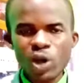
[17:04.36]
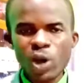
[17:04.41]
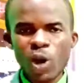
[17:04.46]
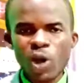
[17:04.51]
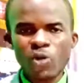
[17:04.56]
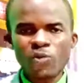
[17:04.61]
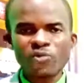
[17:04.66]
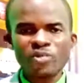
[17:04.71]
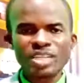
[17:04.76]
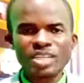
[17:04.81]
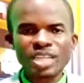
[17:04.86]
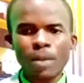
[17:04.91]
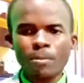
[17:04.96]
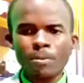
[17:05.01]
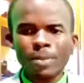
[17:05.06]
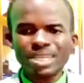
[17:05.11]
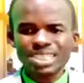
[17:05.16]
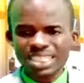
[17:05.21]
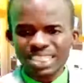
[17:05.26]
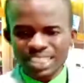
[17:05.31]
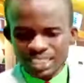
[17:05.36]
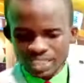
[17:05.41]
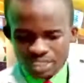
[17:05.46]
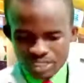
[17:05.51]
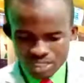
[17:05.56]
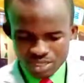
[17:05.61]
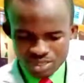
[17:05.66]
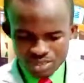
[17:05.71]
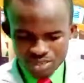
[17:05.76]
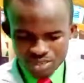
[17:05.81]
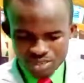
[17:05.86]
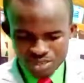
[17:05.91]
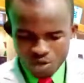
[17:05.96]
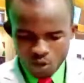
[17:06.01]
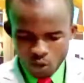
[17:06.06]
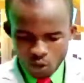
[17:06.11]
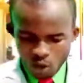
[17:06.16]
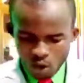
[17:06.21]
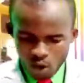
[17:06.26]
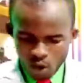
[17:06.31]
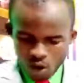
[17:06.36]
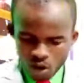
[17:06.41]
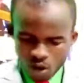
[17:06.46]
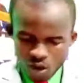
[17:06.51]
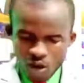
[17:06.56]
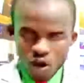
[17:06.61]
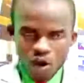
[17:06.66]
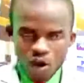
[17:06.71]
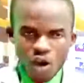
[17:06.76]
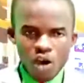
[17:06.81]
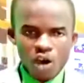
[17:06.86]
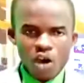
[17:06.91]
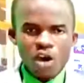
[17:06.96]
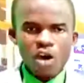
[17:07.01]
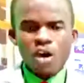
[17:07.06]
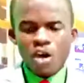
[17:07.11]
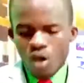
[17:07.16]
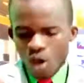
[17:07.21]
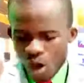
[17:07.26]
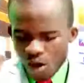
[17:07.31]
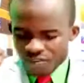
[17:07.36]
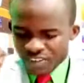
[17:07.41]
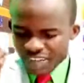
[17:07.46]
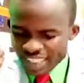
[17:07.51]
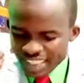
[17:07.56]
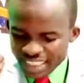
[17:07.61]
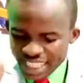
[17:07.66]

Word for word: of the matn, or of the